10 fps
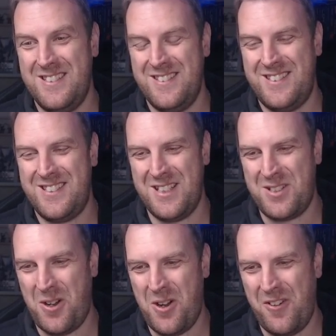all
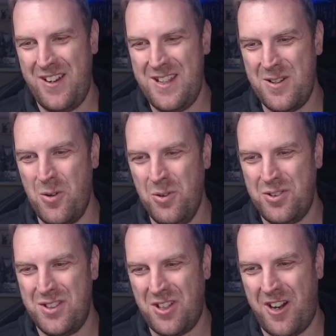
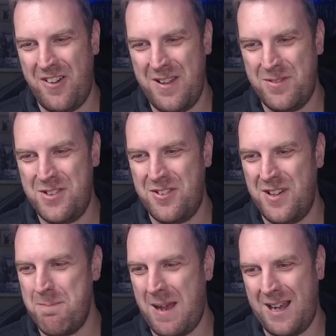Skitarii
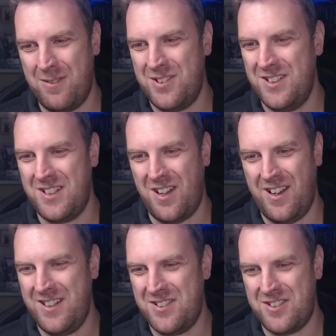infantry mounted,
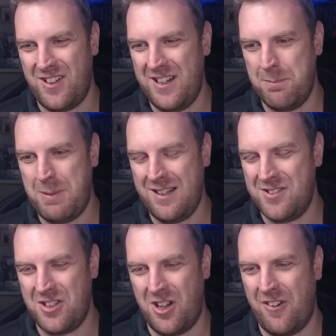Iron Strider
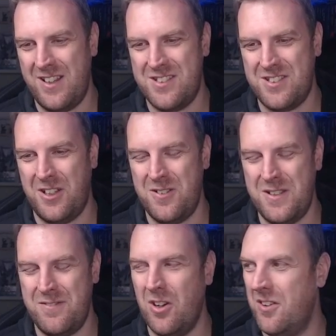Ballistari. So
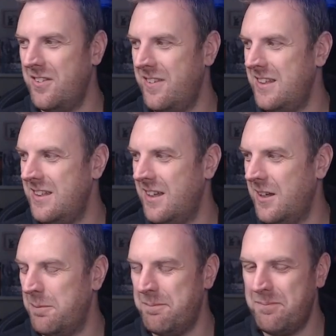you've got
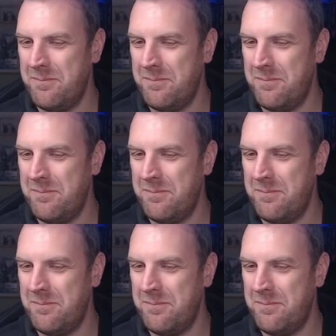the